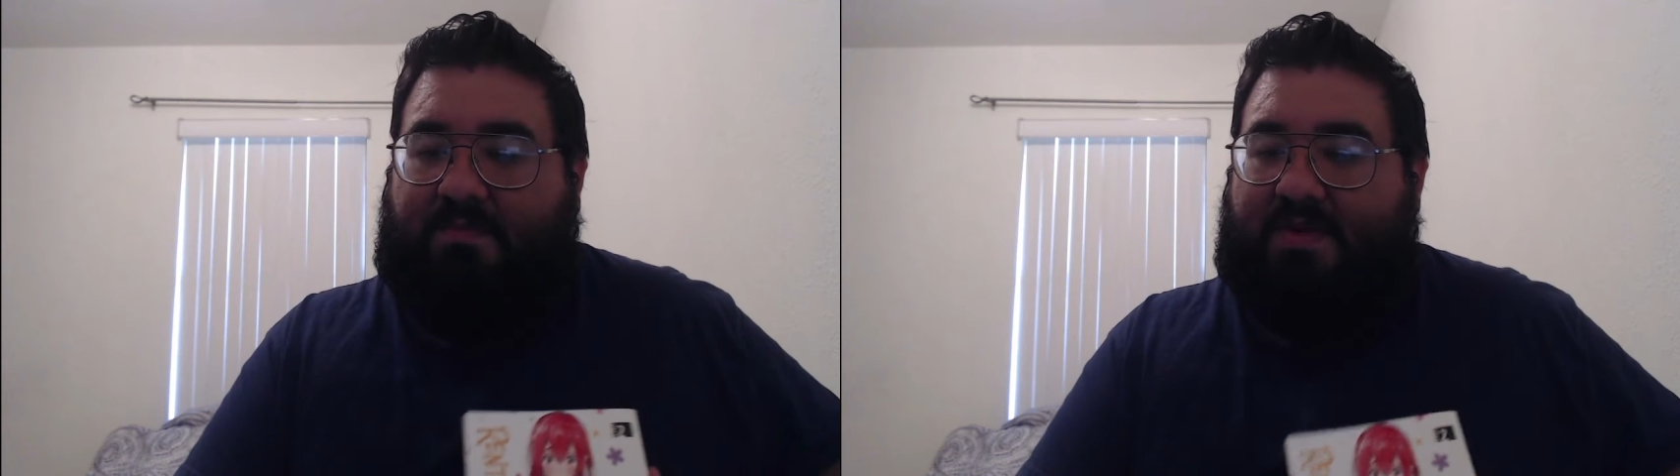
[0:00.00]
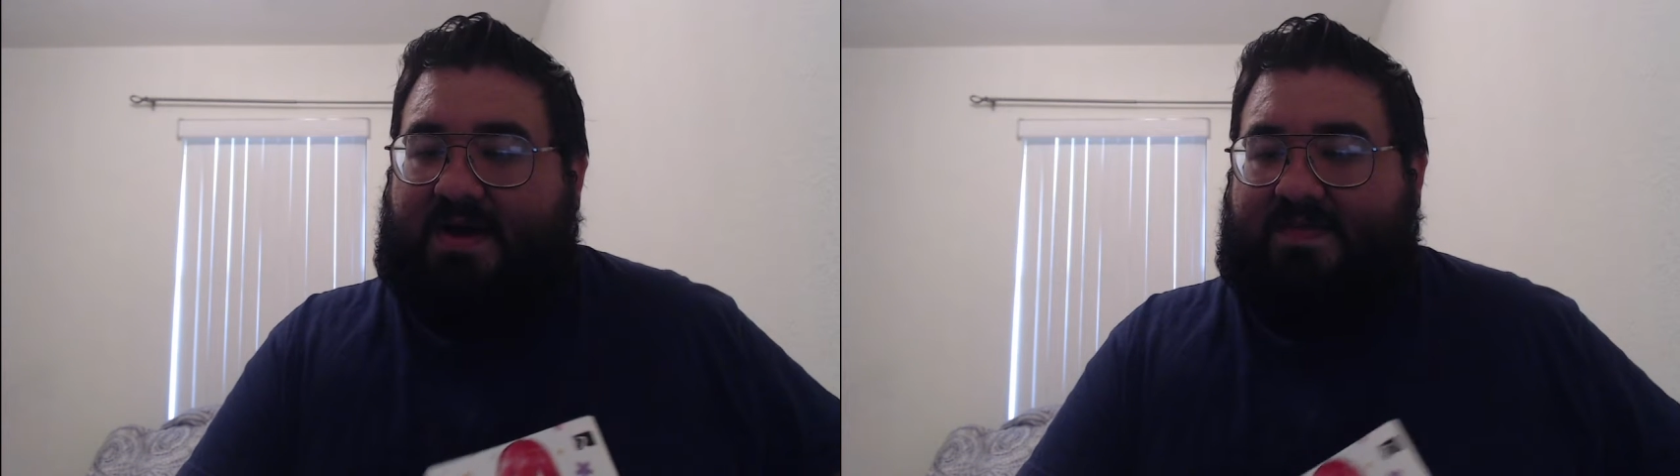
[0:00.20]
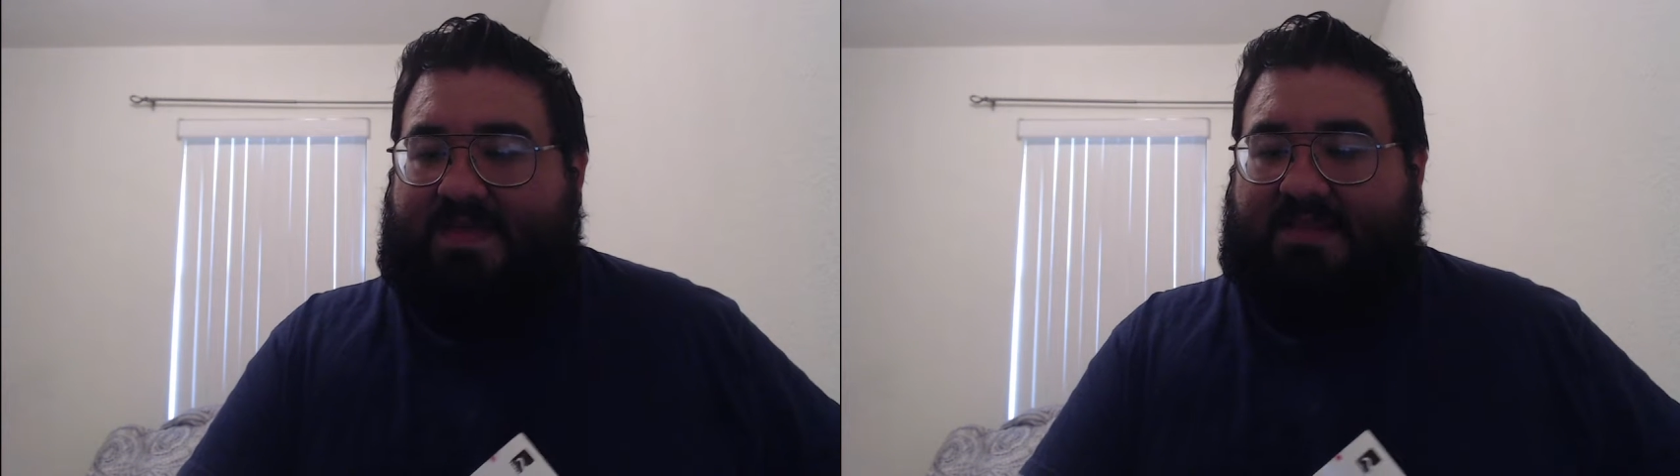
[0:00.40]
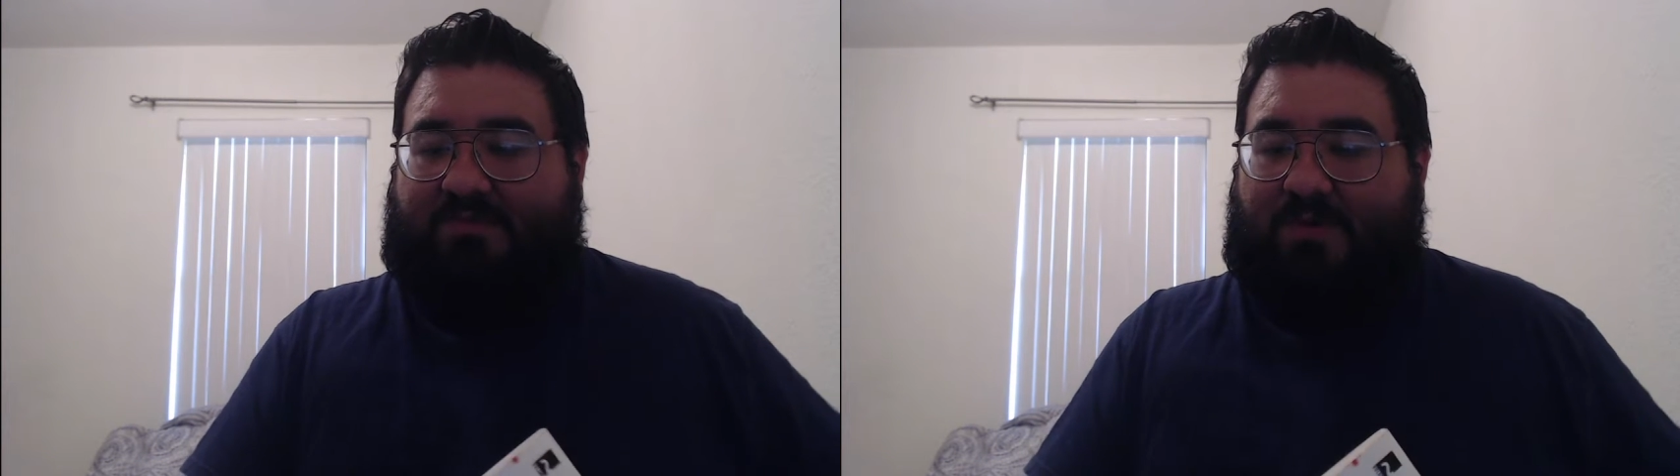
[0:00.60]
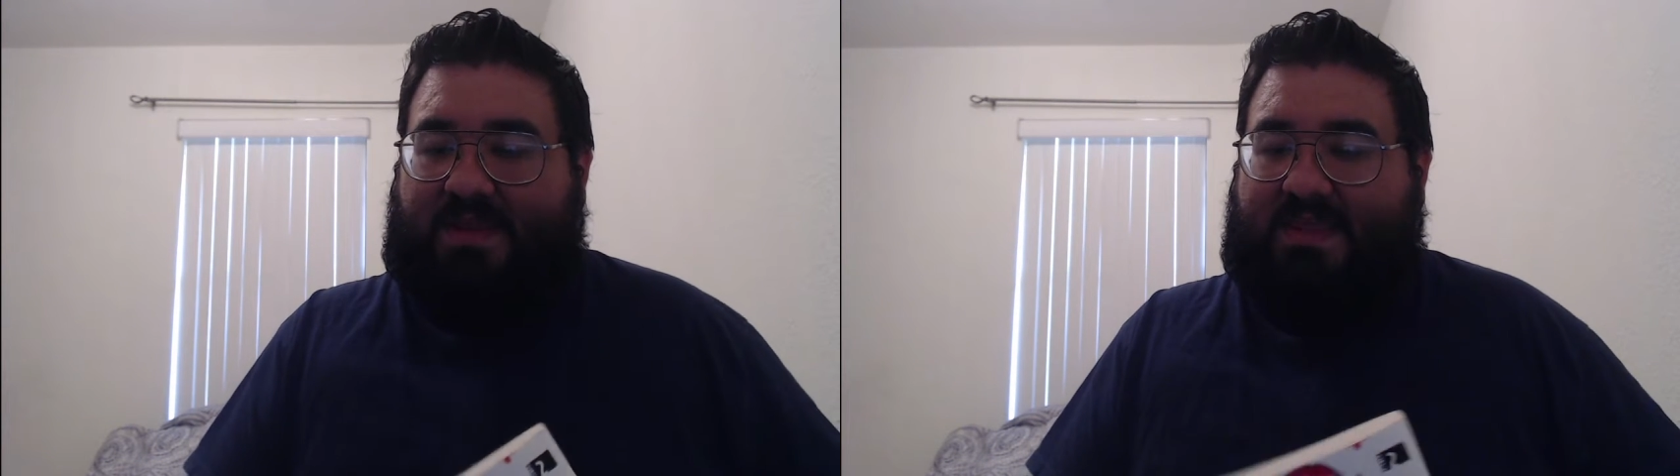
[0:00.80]
but
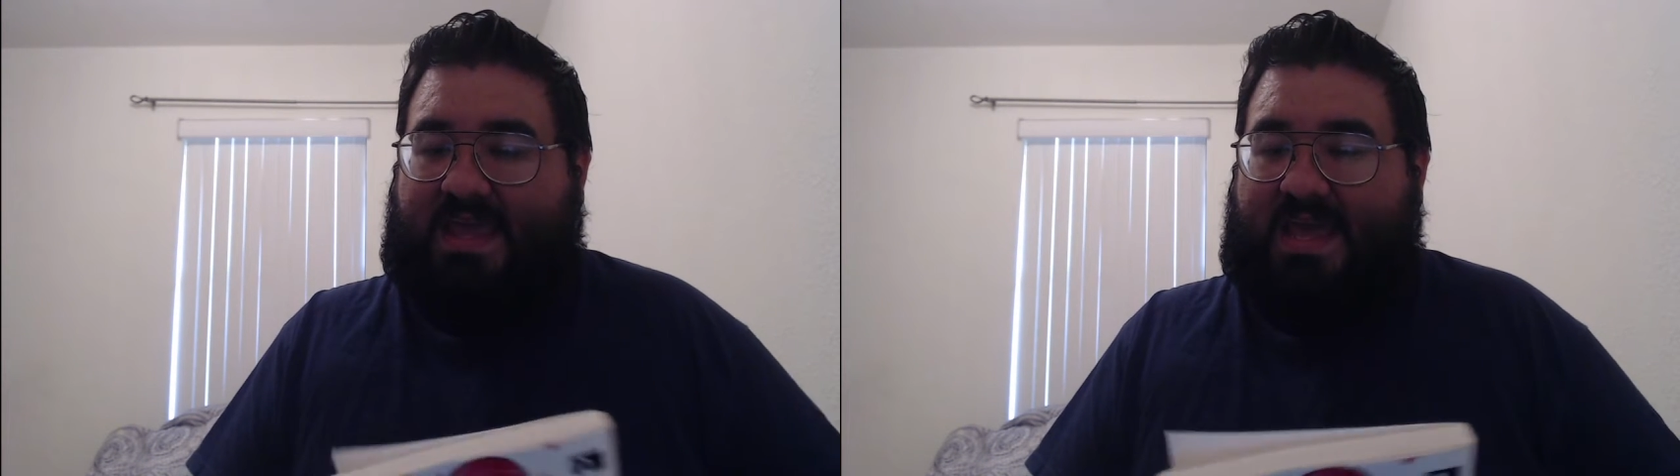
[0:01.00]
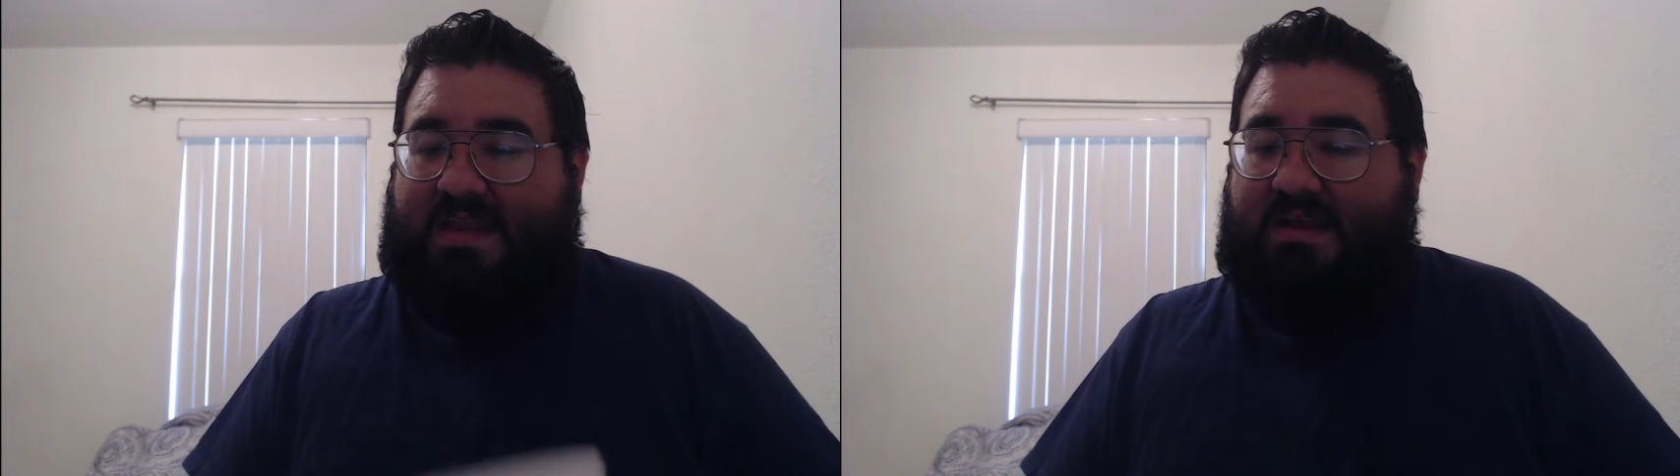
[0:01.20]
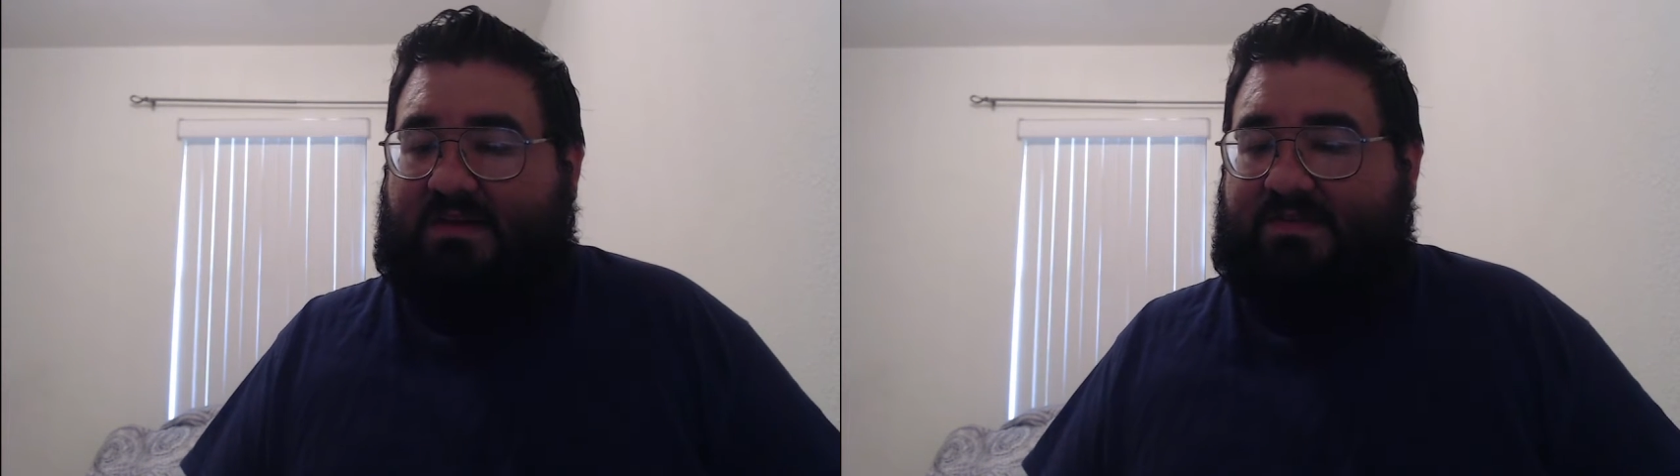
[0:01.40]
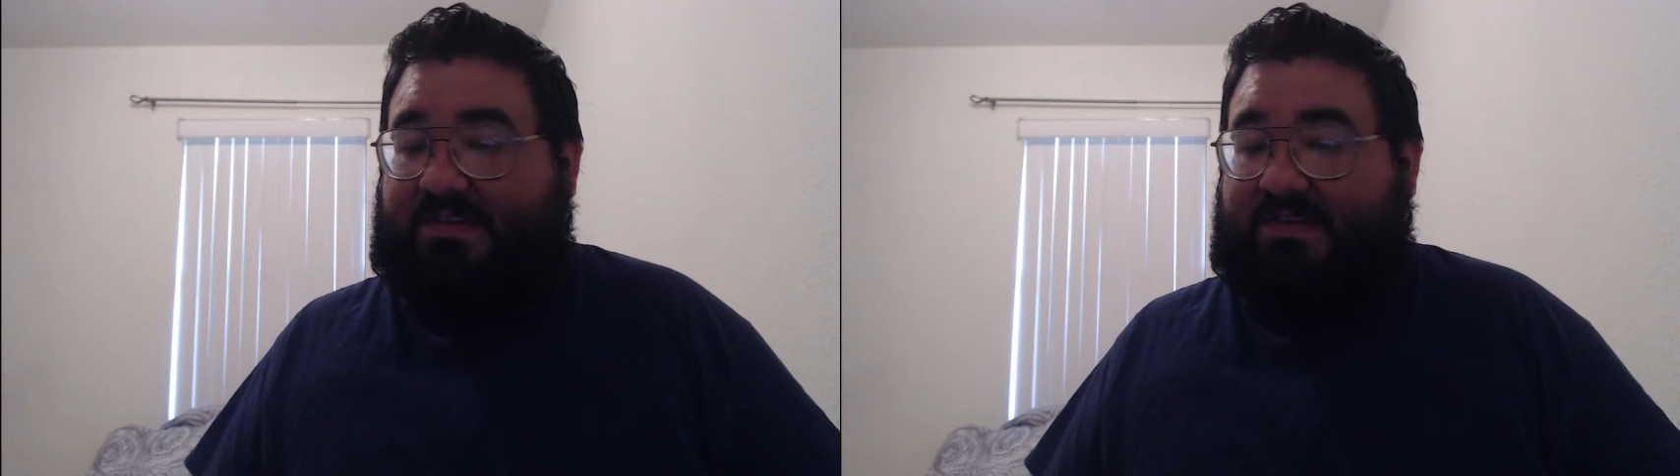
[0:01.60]
that's really the end of